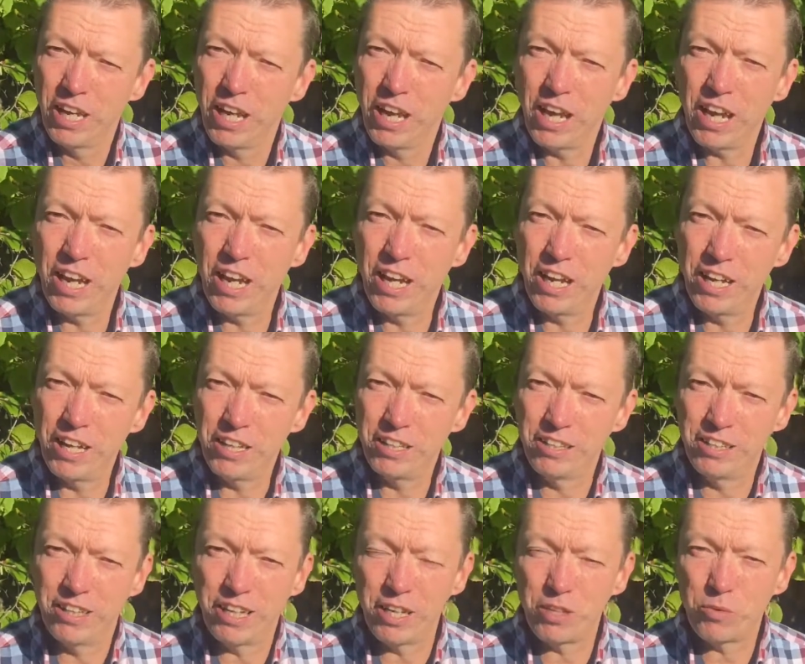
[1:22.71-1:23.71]
and
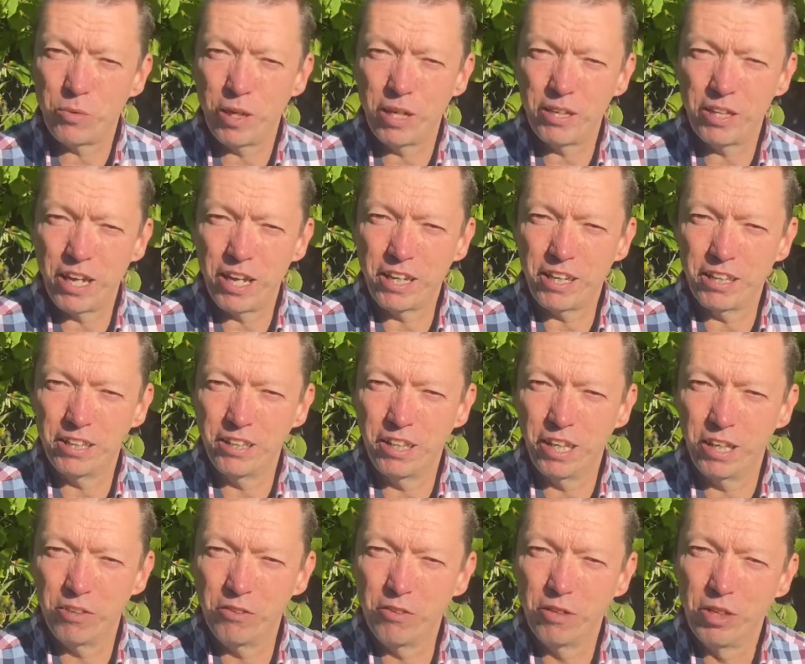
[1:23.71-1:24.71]
that way they can
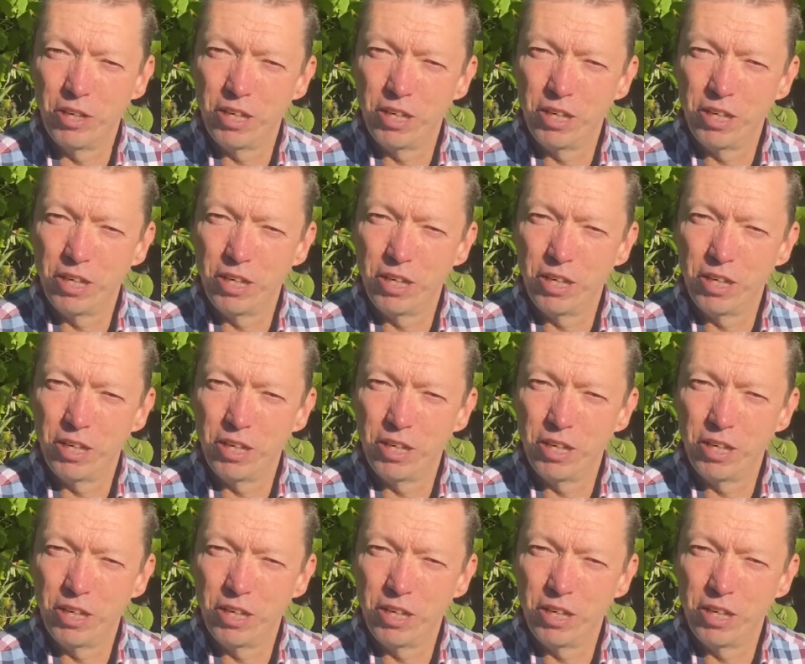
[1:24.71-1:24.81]
then